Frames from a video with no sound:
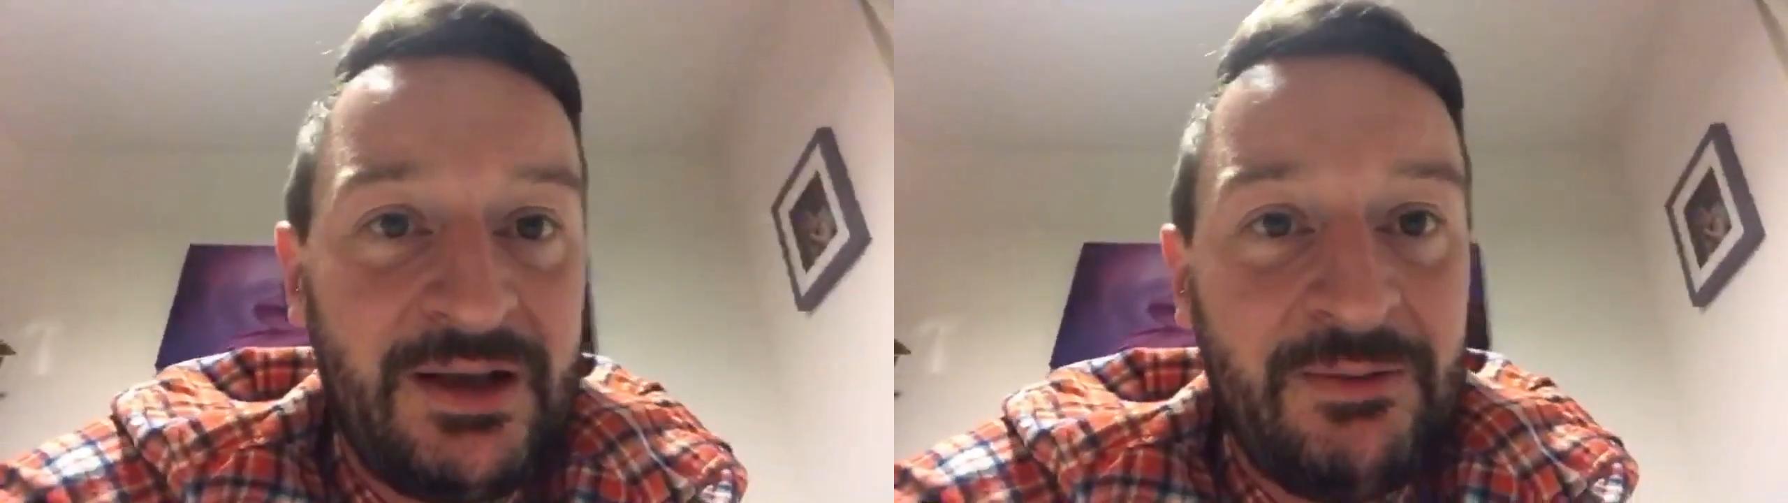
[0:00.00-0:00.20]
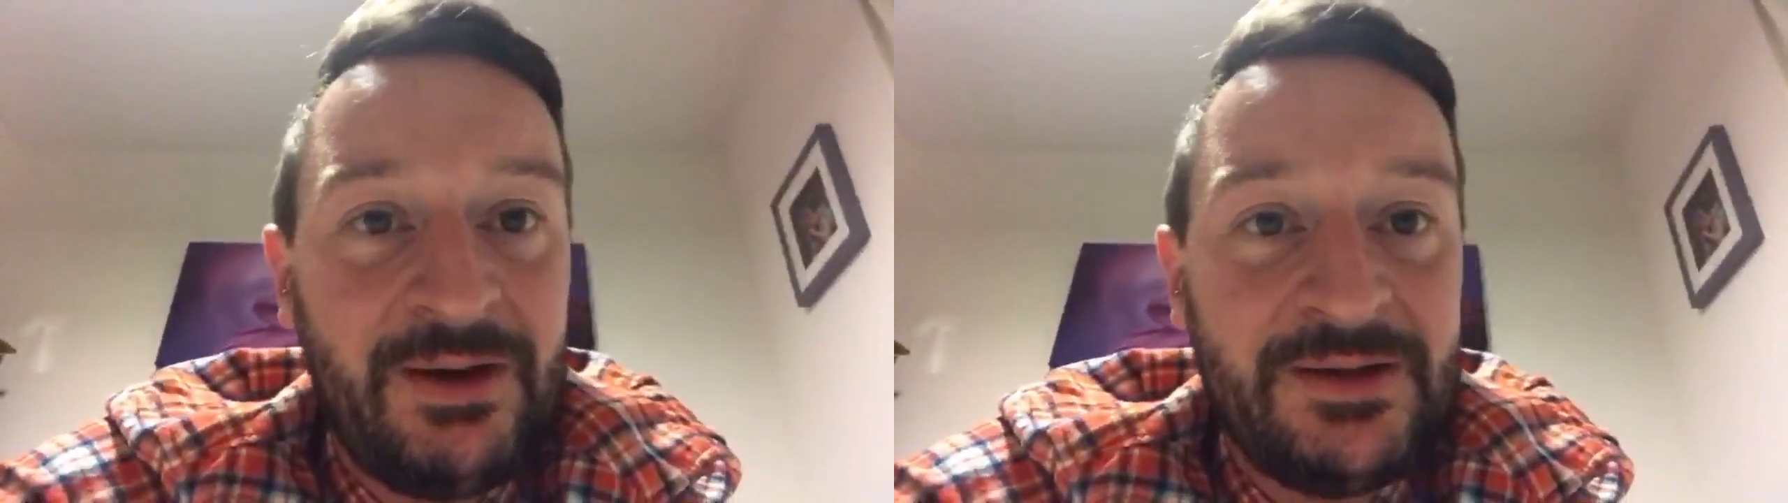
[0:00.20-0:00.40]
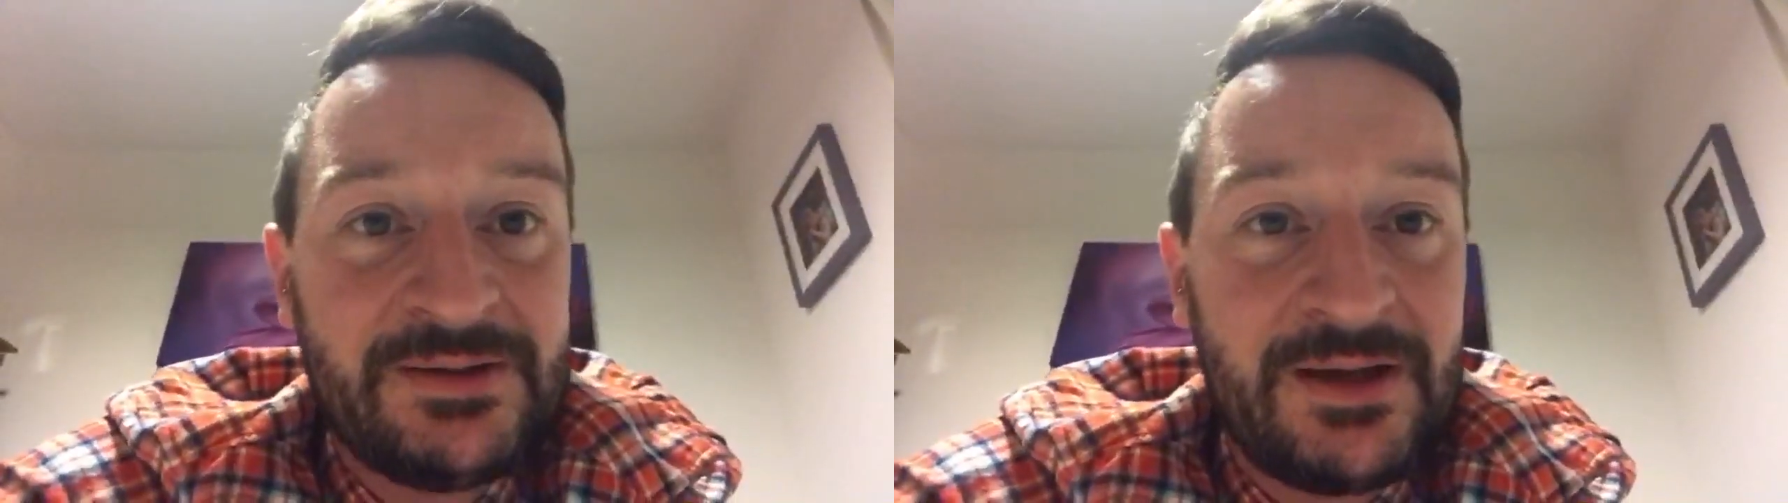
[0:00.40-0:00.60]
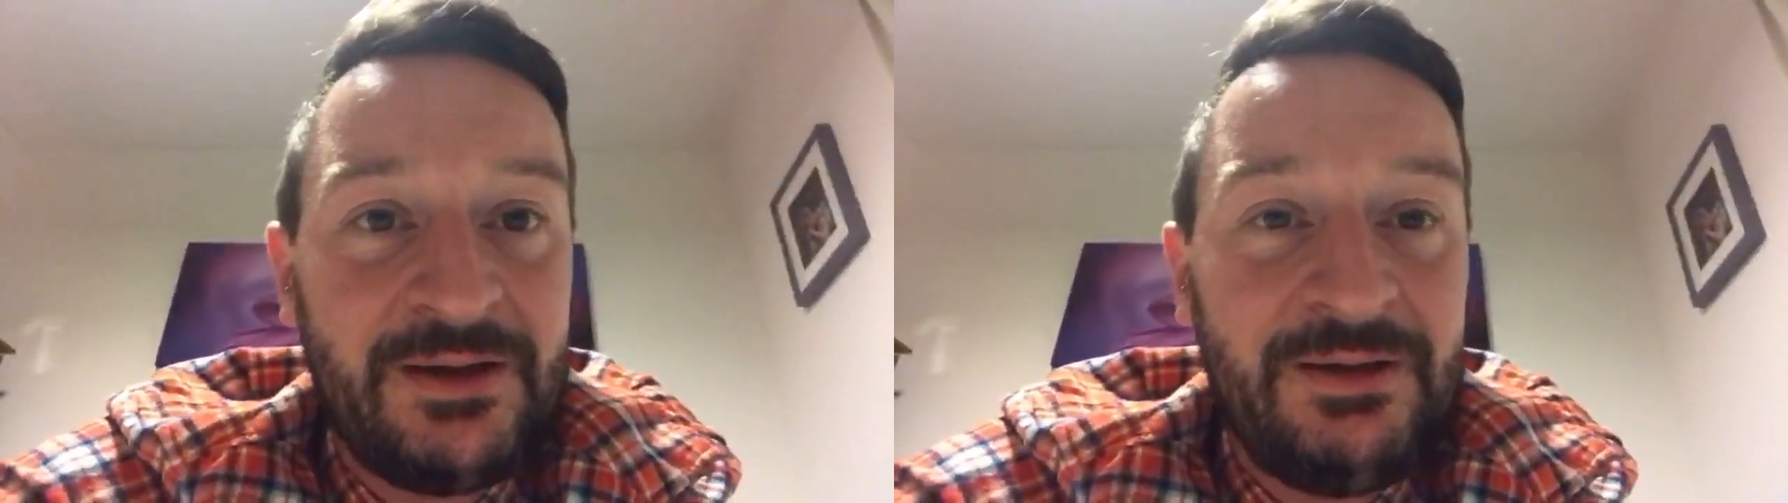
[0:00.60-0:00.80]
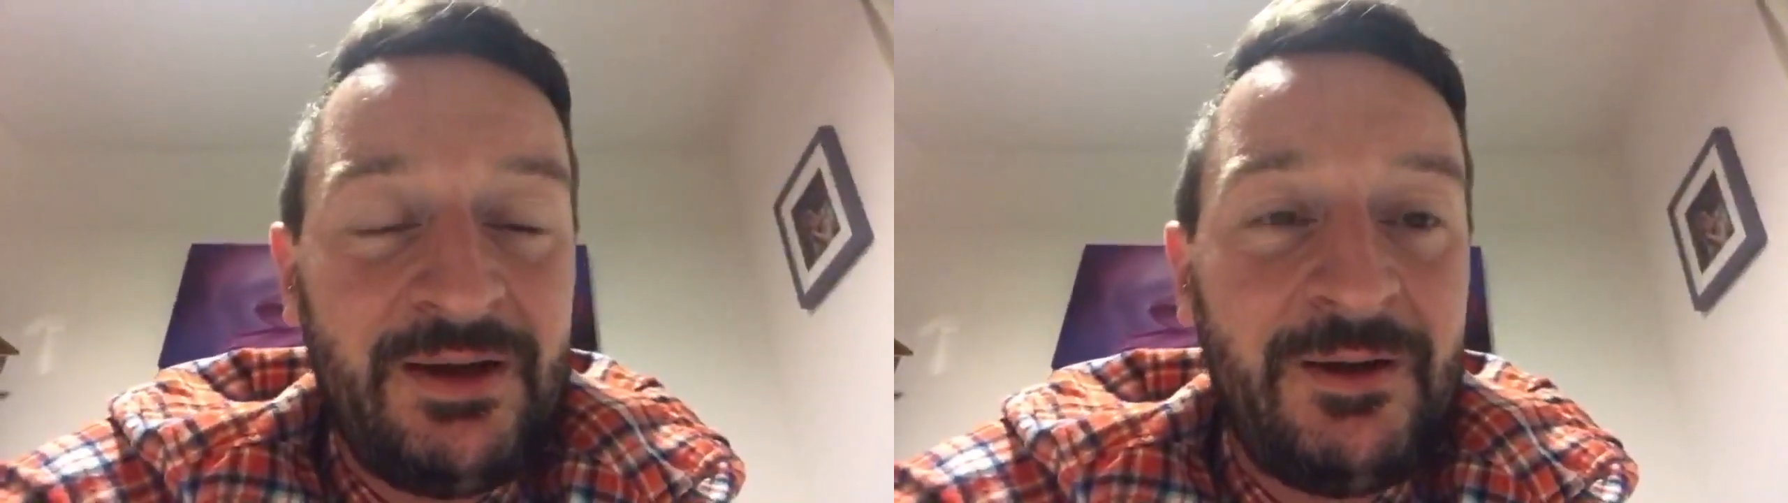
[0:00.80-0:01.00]
anyway, so
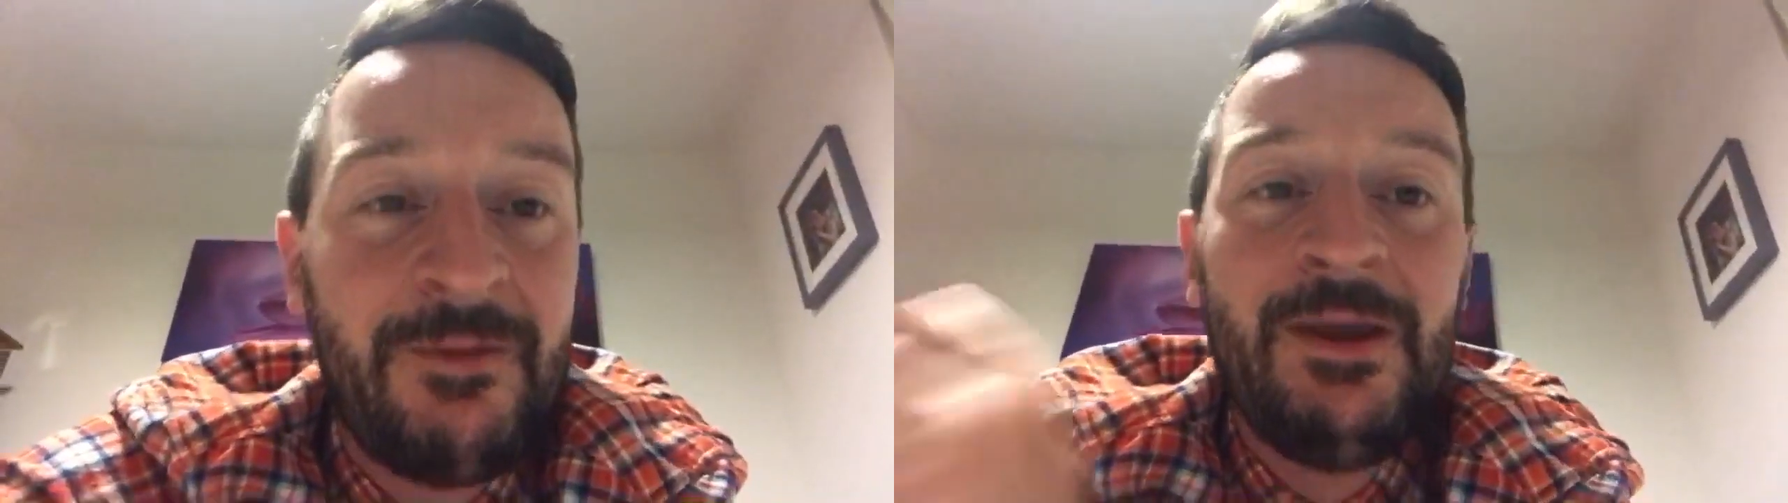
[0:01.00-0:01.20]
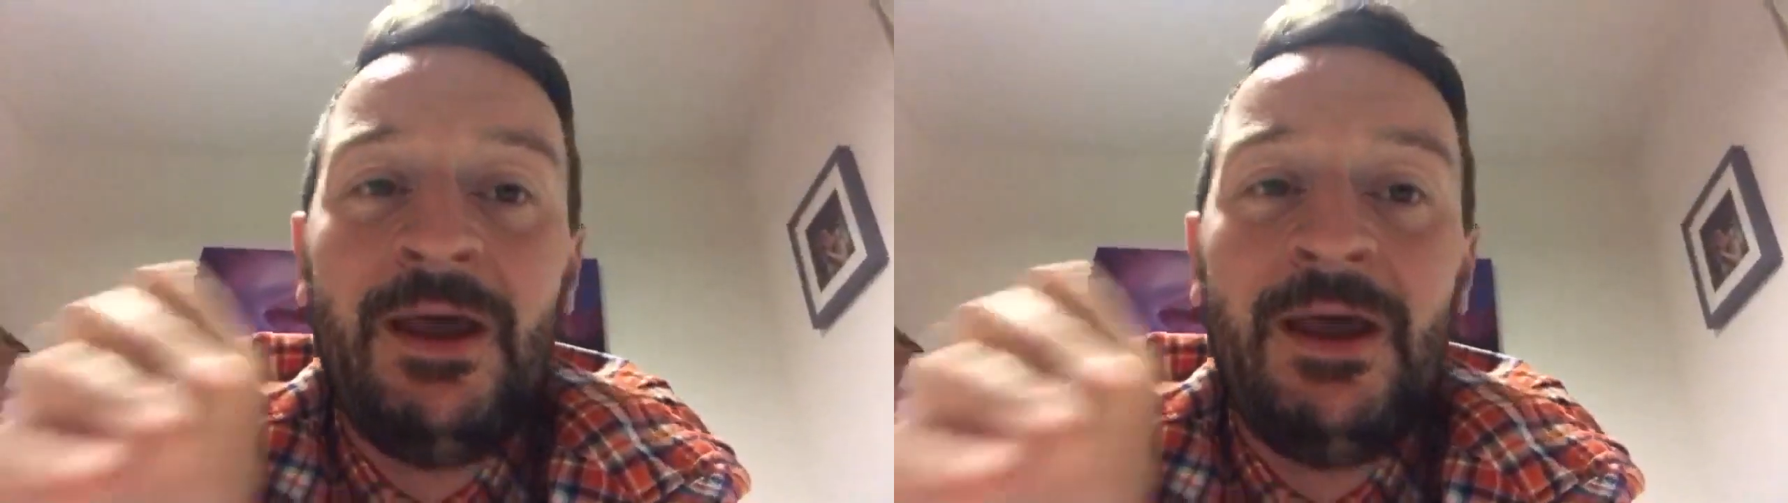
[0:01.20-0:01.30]
yeah.